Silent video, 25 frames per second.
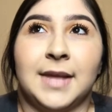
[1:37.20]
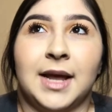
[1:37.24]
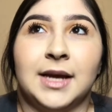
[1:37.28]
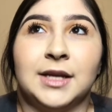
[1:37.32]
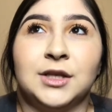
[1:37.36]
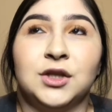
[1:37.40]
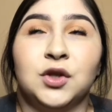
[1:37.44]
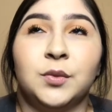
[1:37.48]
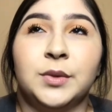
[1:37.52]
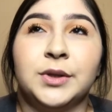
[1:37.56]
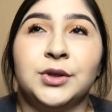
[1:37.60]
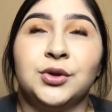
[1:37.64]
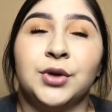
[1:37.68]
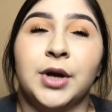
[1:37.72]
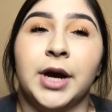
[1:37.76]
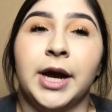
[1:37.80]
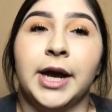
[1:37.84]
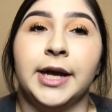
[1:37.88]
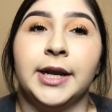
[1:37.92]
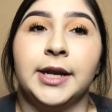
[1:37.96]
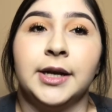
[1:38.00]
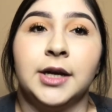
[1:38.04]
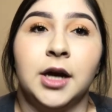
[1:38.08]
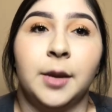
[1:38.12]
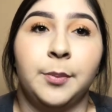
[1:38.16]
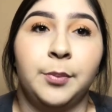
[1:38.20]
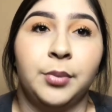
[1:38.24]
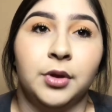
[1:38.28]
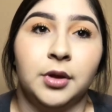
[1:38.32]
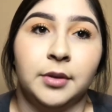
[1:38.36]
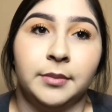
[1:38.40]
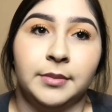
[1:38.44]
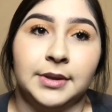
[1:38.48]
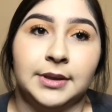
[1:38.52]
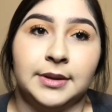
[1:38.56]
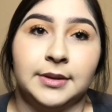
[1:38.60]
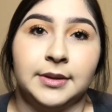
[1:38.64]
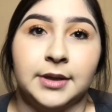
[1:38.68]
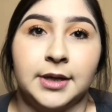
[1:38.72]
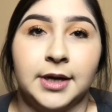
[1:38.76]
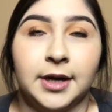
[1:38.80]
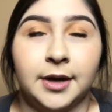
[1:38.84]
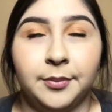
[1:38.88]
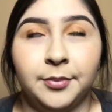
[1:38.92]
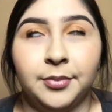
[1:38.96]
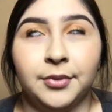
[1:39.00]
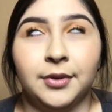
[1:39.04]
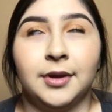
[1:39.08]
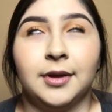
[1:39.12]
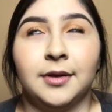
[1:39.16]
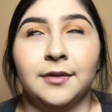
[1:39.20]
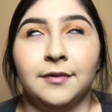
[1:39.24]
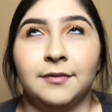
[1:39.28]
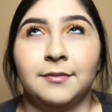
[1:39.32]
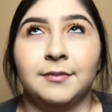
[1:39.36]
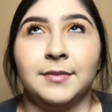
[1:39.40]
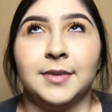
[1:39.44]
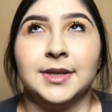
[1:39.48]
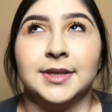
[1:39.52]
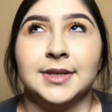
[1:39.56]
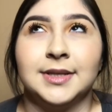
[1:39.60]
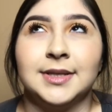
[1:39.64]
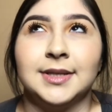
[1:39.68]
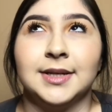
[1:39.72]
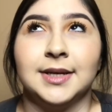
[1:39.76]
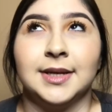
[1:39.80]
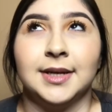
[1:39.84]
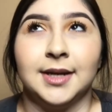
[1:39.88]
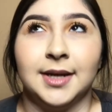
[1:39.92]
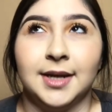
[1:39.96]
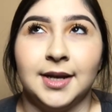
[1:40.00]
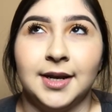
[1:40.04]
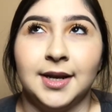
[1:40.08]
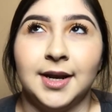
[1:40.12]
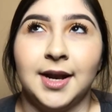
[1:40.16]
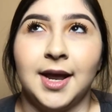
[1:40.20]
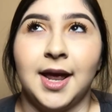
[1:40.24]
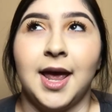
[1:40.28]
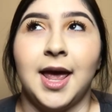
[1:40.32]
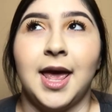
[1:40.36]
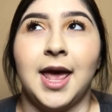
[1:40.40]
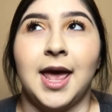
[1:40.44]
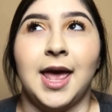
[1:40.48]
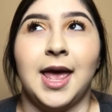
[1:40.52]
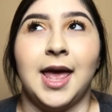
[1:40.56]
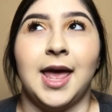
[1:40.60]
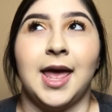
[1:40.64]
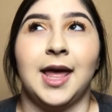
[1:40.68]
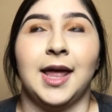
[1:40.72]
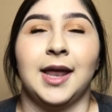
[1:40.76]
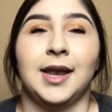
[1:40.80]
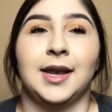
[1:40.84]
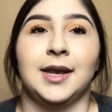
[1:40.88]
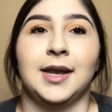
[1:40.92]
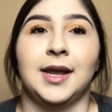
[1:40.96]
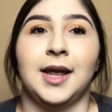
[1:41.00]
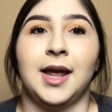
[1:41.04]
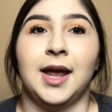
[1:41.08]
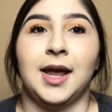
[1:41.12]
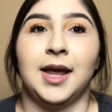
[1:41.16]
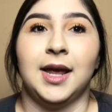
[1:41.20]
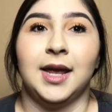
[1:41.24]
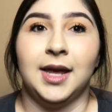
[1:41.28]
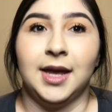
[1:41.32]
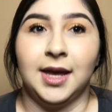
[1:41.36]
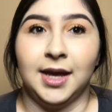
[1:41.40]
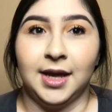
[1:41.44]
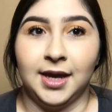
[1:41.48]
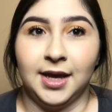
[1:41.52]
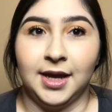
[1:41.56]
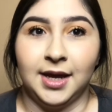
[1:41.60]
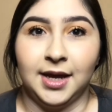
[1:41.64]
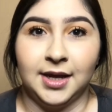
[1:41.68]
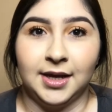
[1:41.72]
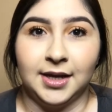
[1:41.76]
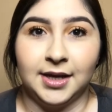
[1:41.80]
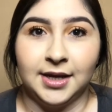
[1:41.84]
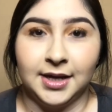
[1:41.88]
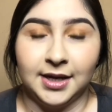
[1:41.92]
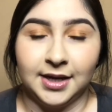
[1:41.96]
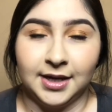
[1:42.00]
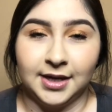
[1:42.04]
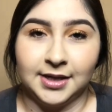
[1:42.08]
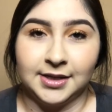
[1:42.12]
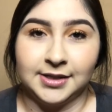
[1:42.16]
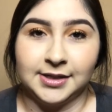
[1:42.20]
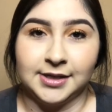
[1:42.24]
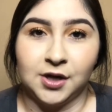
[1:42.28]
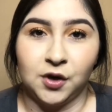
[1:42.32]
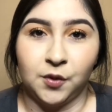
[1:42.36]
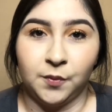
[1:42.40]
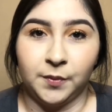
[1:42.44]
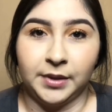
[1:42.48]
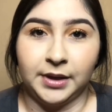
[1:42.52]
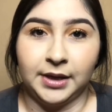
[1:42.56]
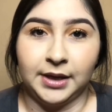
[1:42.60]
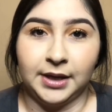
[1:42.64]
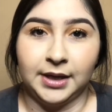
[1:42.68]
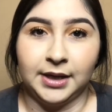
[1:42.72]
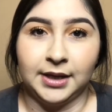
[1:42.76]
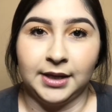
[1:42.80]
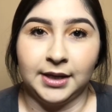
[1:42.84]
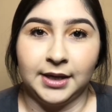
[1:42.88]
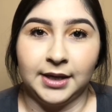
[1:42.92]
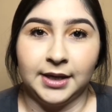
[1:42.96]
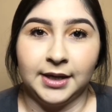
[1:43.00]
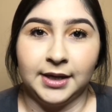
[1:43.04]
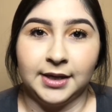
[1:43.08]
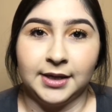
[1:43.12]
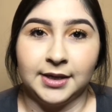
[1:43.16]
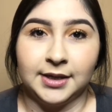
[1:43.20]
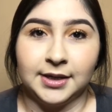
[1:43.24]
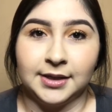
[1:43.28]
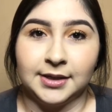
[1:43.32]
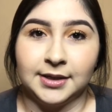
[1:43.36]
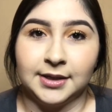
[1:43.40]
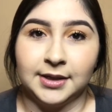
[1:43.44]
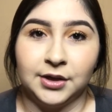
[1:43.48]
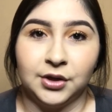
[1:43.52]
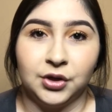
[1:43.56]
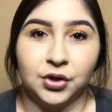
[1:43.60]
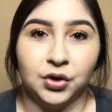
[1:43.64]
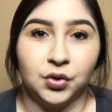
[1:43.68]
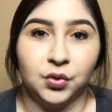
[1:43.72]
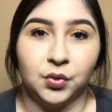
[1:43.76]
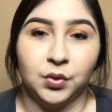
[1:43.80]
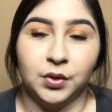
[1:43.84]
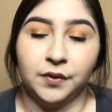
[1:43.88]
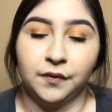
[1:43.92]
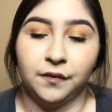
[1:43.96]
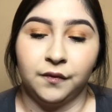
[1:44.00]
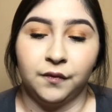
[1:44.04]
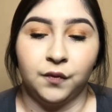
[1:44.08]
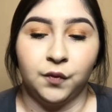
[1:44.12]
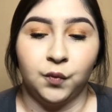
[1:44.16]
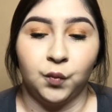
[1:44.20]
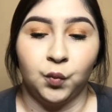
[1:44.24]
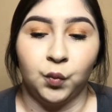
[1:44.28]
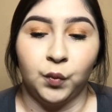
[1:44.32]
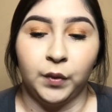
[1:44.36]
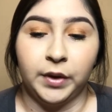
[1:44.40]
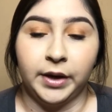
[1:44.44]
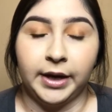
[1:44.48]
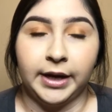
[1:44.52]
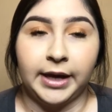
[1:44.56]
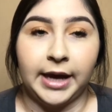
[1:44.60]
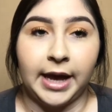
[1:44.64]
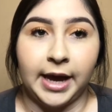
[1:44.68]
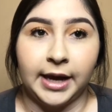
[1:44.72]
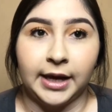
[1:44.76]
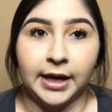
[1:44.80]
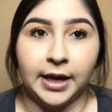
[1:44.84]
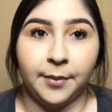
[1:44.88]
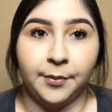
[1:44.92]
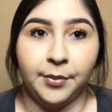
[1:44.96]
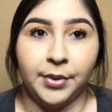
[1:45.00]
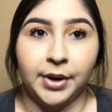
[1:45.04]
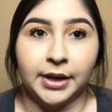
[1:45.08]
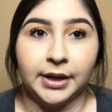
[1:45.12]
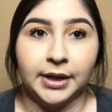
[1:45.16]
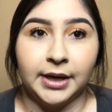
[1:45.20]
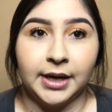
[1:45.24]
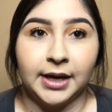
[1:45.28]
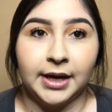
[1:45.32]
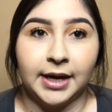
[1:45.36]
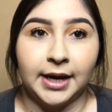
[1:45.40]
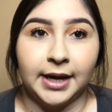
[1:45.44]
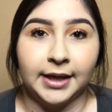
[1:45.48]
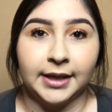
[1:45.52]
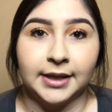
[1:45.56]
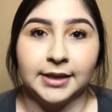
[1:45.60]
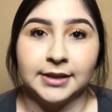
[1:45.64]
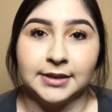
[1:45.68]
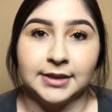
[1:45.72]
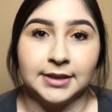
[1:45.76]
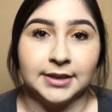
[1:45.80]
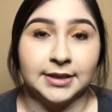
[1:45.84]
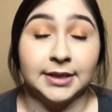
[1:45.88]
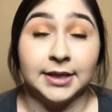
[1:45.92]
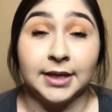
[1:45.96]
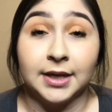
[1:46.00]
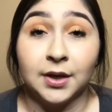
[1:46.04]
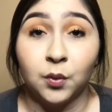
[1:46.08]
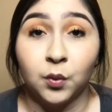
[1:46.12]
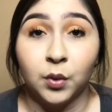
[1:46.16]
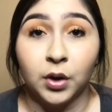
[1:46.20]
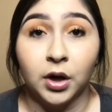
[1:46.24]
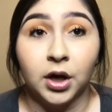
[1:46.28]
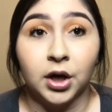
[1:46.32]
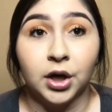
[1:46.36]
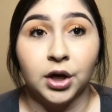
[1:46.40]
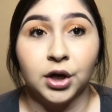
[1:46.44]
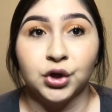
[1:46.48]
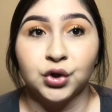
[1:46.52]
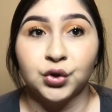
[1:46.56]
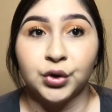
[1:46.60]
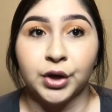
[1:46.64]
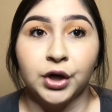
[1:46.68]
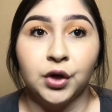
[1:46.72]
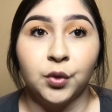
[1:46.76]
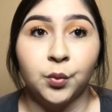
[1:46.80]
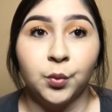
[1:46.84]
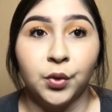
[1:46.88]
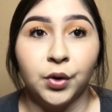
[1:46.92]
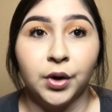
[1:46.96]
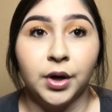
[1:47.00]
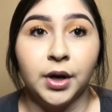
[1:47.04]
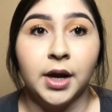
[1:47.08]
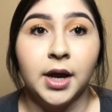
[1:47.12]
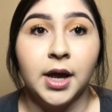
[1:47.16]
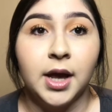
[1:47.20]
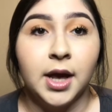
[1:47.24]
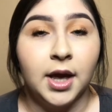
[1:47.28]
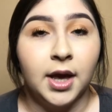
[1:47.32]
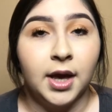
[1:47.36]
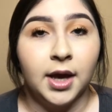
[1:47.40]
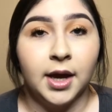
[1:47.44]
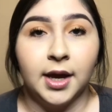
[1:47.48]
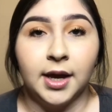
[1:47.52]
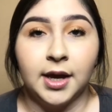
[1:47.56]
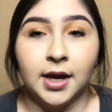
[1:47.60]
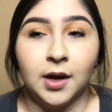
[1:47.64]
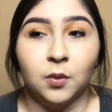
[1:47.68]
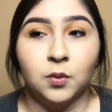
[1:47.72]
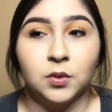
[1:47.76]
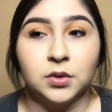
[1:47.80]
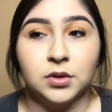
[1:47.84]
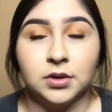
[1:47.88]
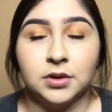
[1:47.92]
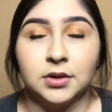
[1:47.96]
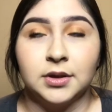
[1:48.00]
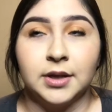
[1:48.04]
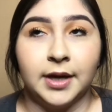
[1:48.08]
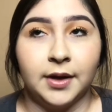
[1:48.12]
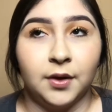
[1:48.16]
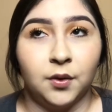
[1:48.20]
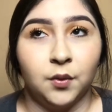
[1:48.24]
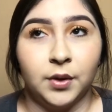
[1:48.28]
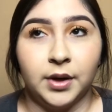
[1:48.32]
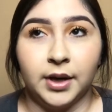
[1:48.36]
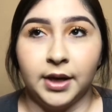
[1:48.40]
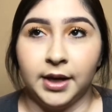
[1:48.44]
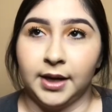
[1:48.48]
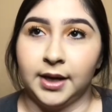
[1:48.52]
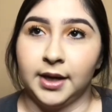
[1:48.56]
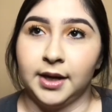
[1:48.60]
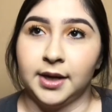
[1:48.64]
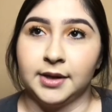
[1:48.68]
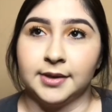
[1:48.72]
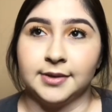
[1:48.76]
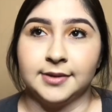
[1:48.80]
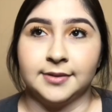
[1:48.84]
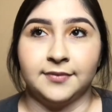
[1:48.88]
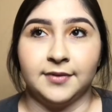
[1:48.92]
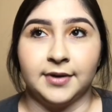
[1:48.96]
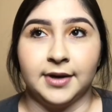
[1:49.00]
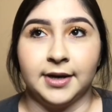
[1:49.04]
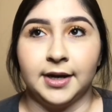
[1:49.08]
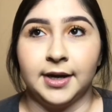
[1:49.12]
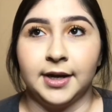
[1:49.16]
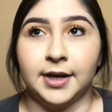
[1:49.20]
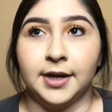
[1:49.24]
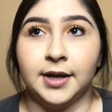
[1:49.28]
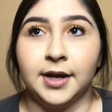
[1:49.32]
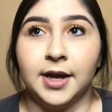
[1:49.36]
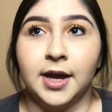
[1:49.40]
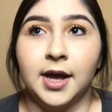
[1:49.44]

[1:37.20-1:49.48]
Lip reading: So we tried a couple of months in, and he did tell me, like, if we can't get pregnant, like, this is it, we're not gonna try anymore. And I was like, okay, it's fine.